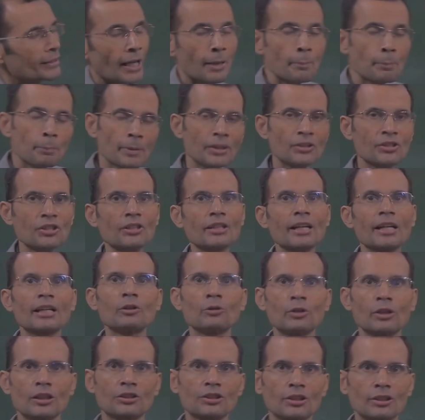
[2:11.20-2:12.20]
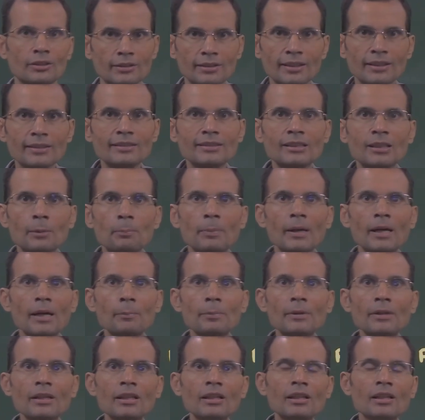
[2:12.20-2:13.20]
Temperature regulation. Since the
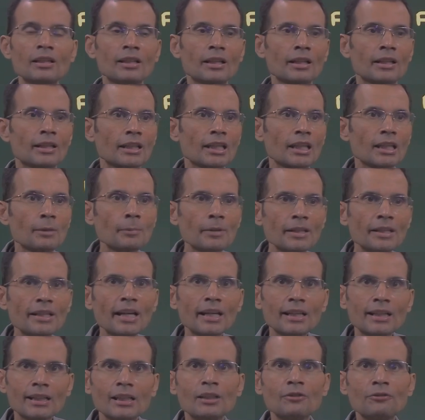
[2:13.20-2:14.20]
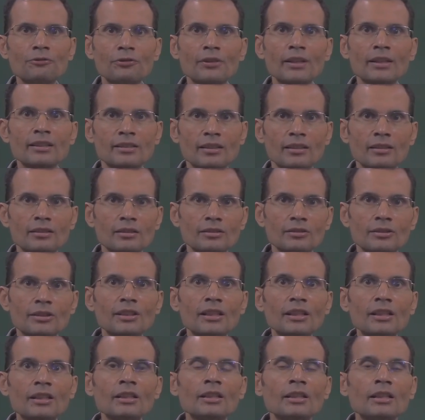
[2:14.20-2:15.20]
baby immediately faces
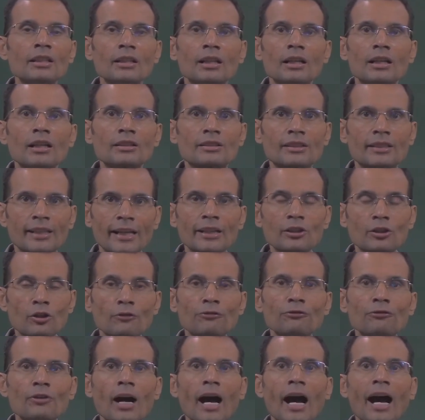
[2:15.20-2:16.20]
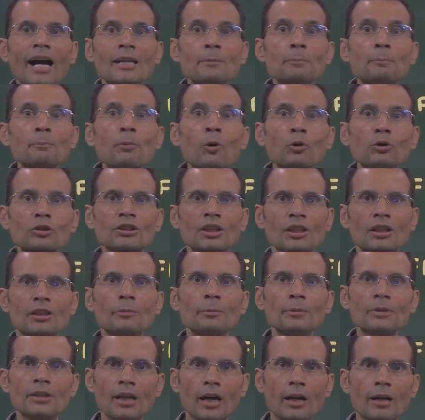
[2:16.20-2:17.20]
the threat of
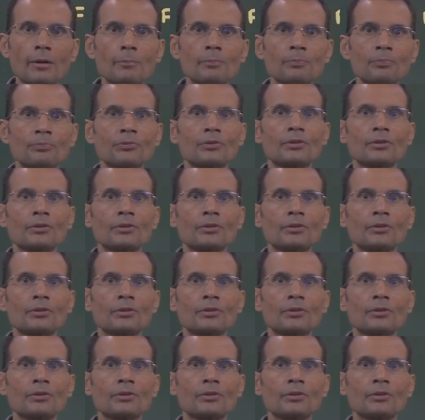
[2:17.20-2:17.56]
hypothermia.